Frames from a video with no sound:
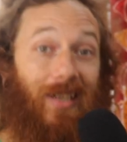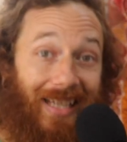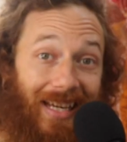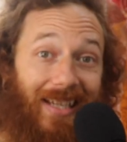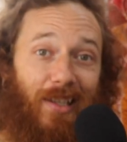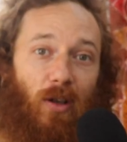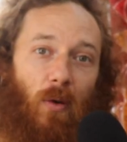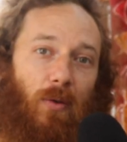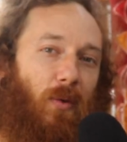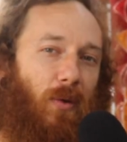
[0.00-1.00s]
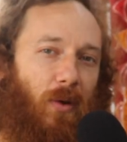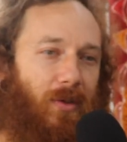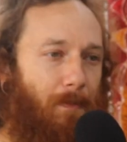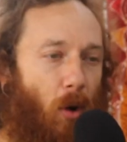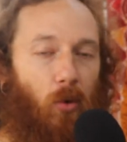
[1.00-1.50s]
You need to go through
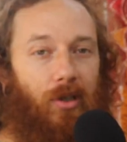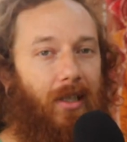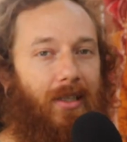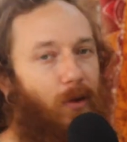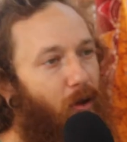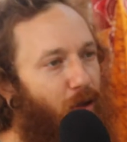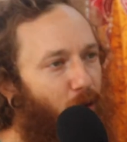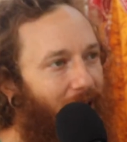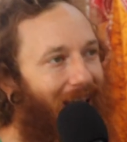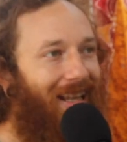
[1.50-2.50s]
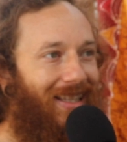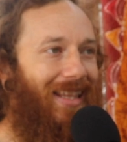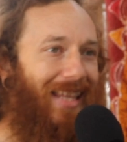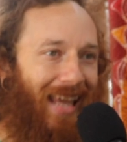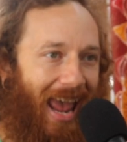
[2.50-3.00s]
those emotions in order to get
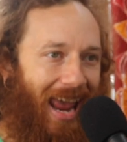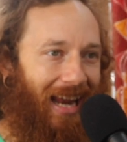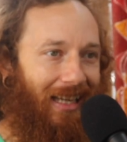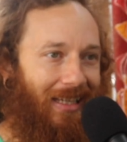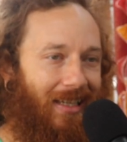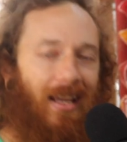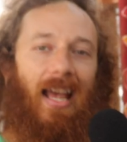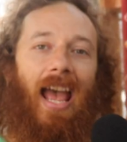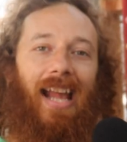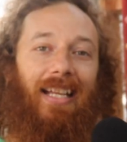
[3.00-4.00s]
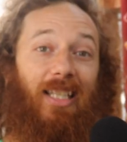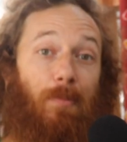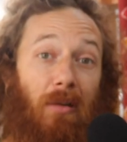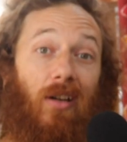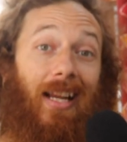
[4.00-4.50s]
to the end and
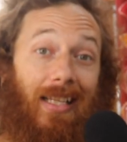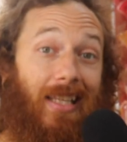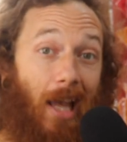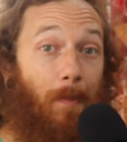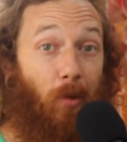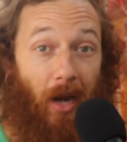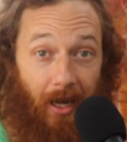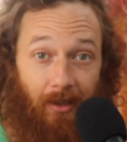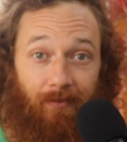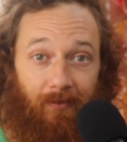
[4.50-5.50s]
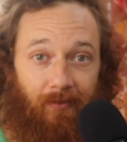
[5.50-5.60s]
experience the upgrade.